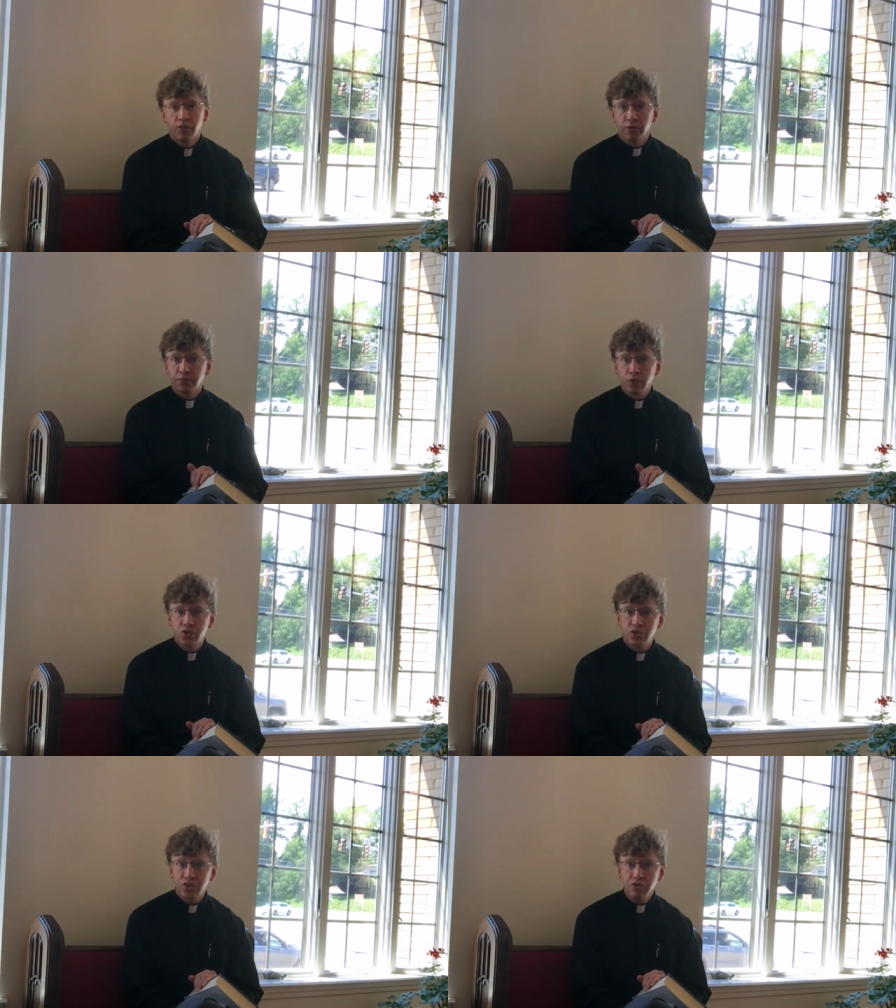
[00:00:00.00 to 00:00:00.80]
the
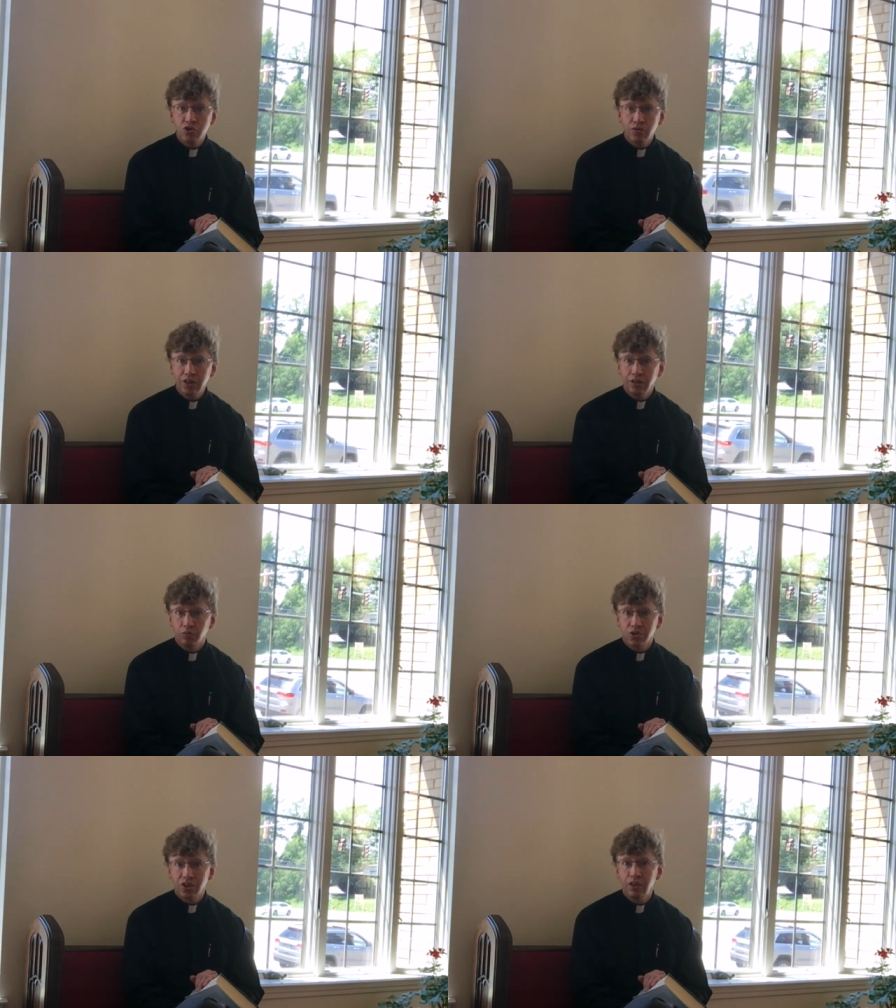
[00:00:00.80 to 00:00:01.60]
first century and
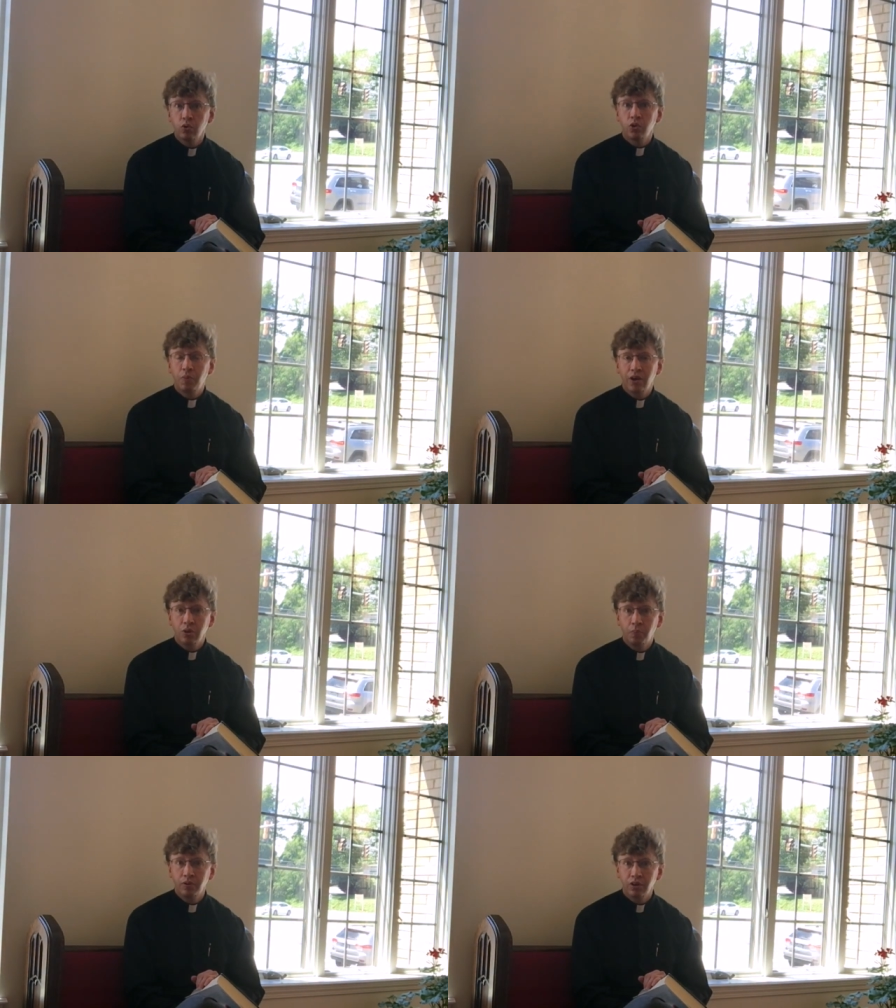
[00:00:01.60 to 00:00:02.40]
was killed by the
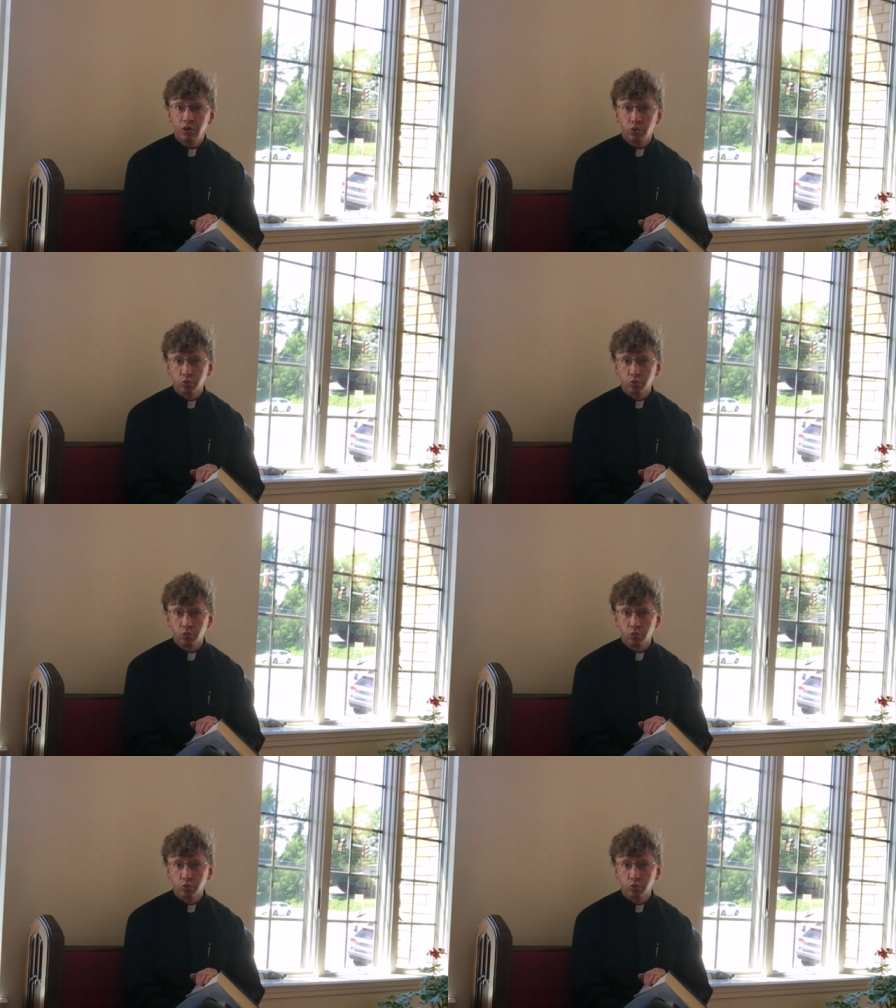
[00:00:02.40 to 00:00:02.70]
political